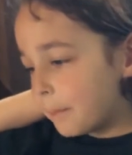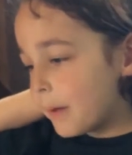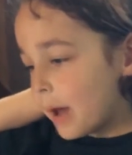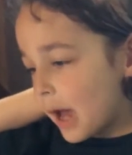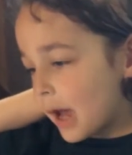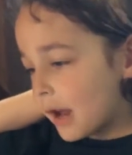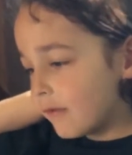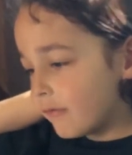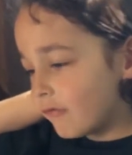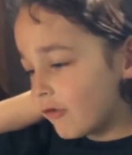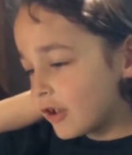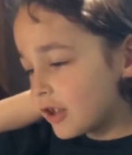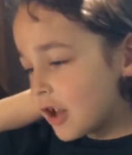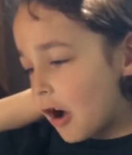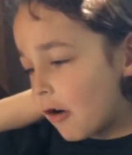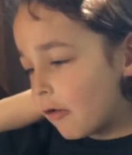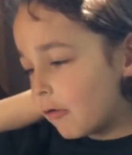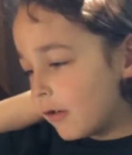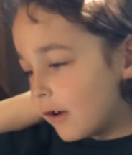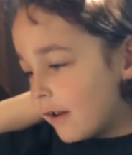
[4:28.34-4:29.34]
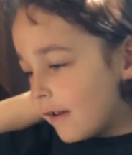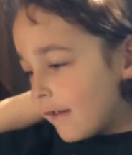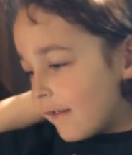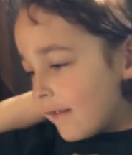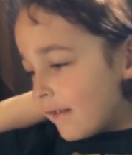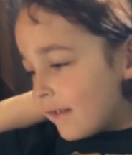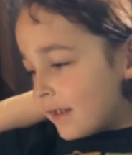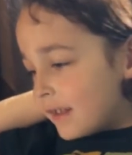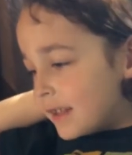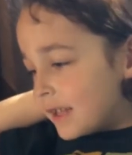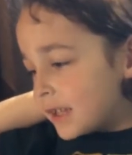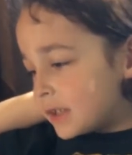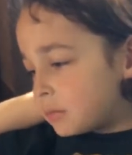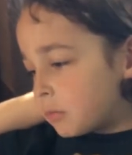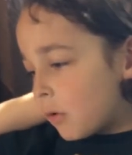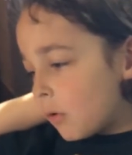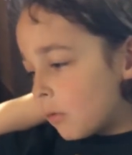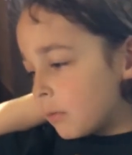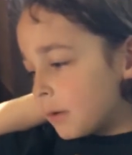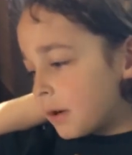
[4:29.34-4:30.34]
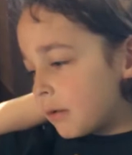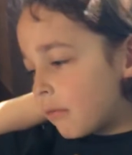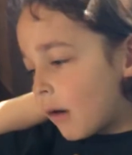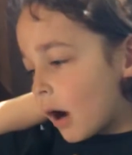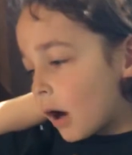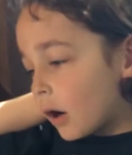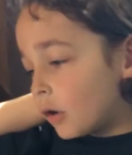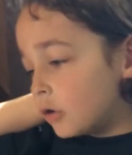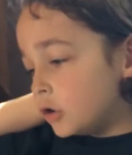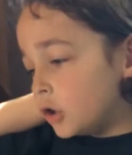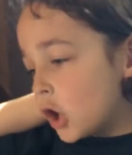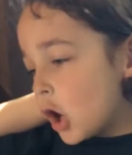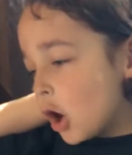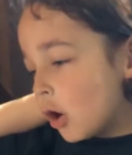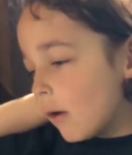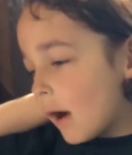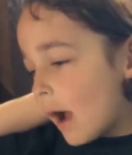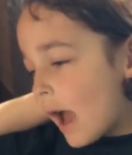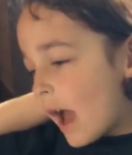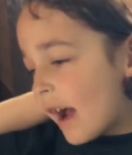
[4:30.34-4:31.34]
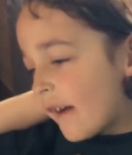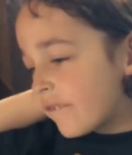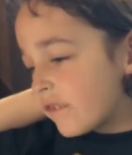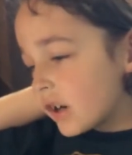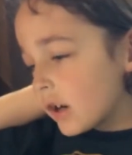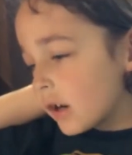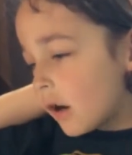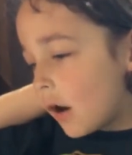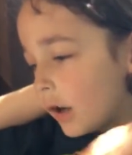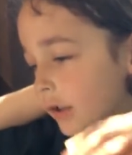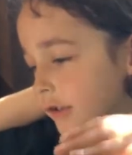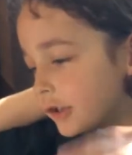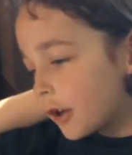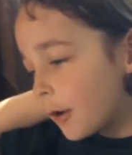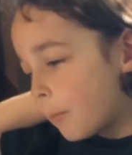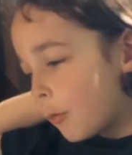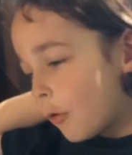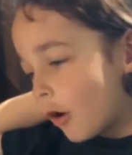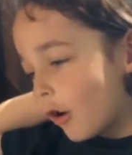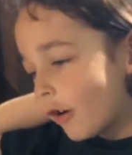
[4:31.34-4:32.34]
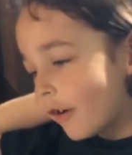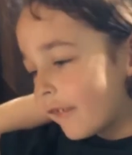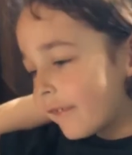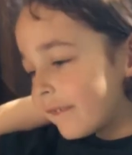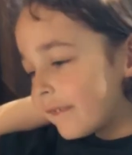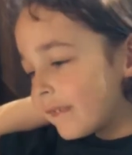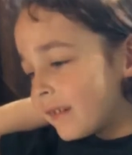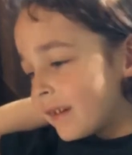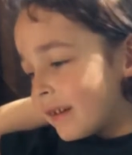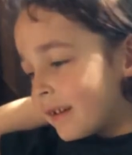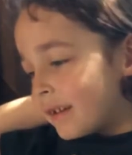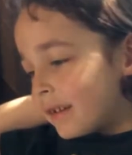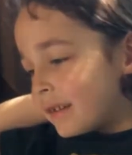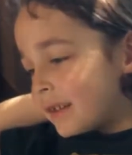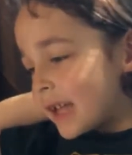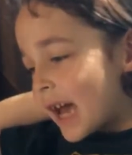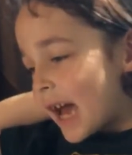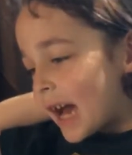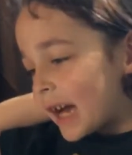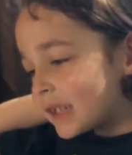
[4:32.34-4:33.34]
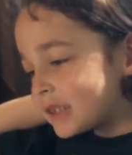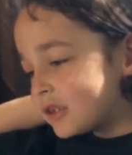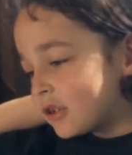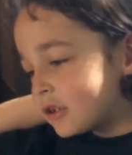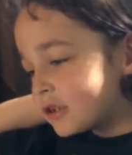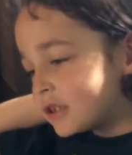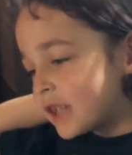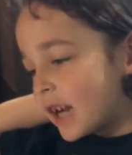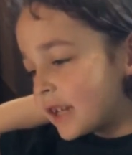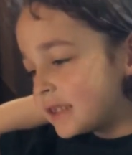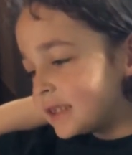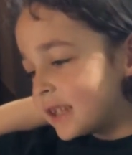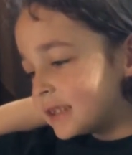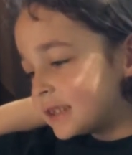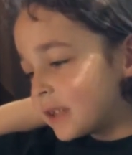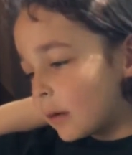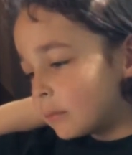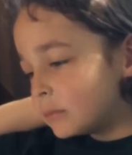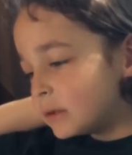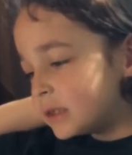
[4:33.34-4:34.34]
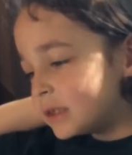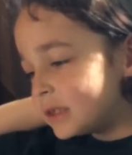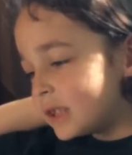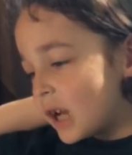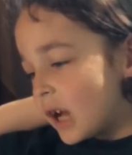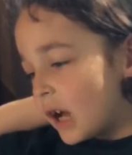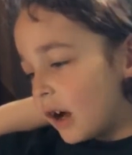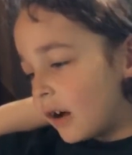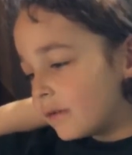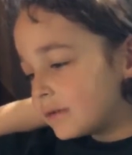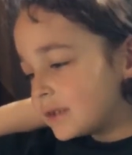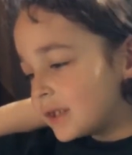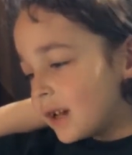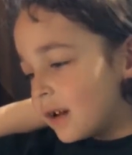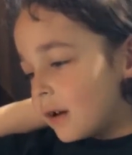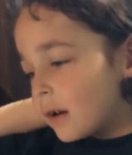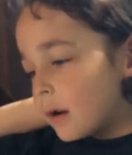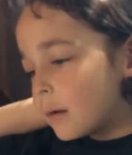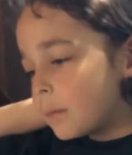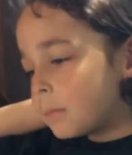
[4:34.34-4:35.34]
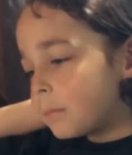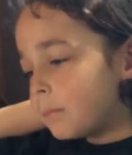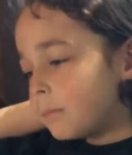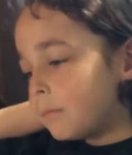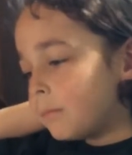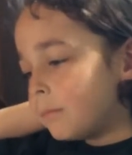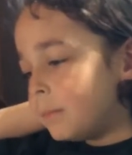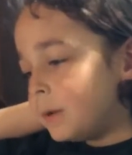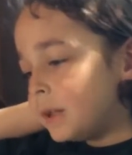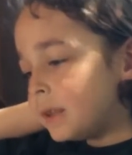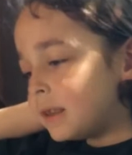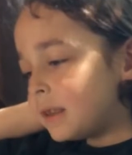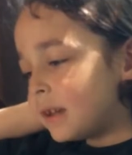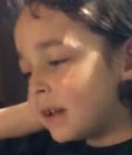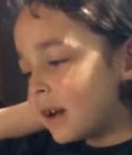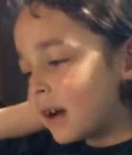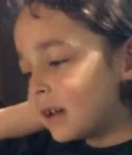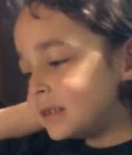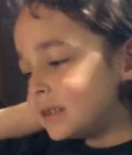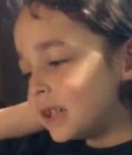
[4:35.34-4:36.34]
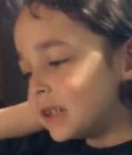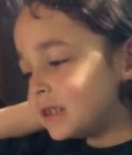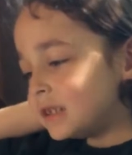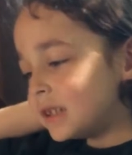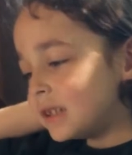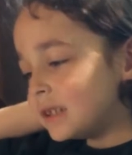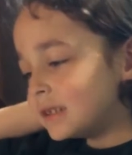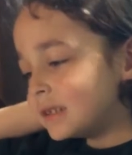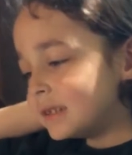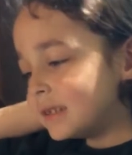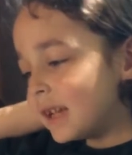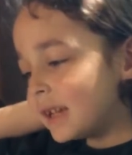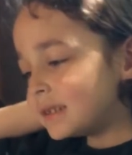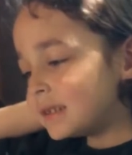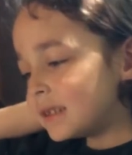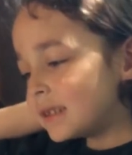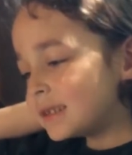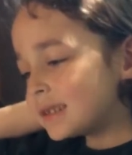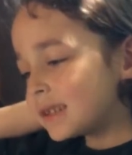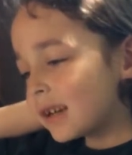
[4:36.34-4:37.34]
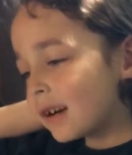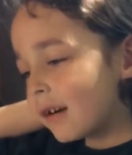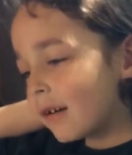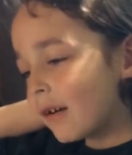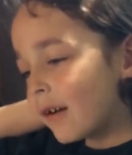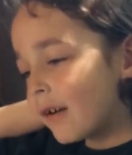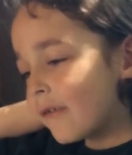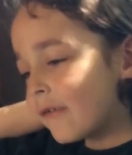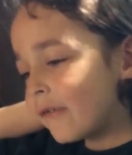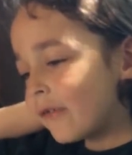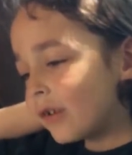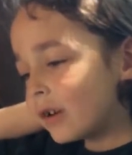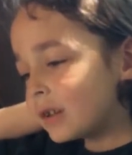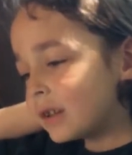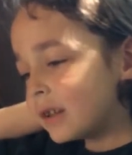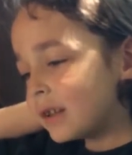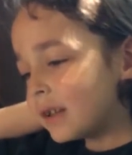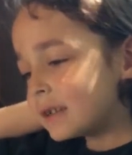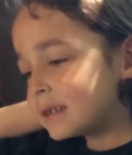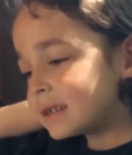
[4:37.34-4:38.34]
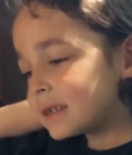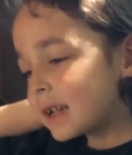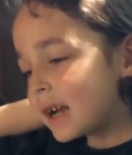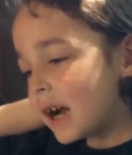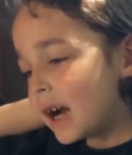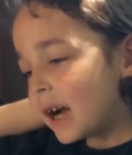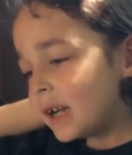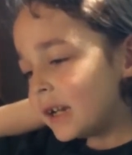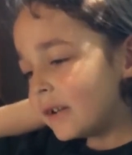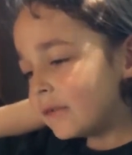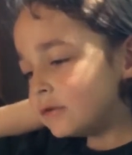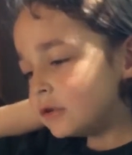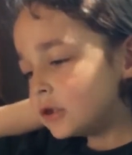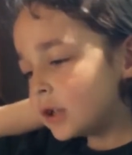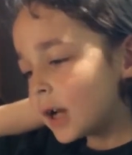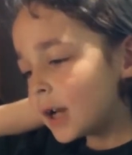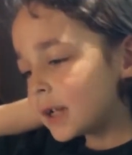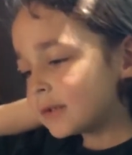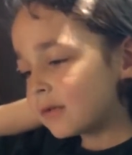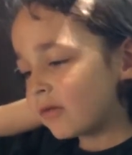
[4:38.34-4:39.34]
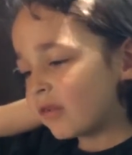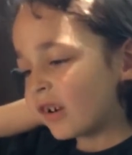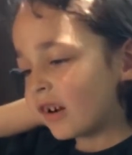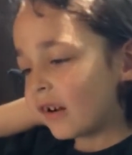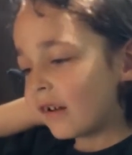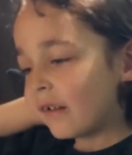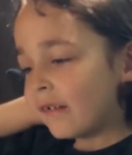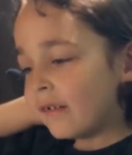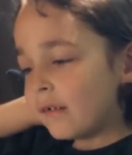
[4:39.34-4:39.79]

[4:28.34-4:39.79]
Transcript: And footnote, this will require no effort on your part. The exercises themselves meet the conditions necessary for this kind of transfer.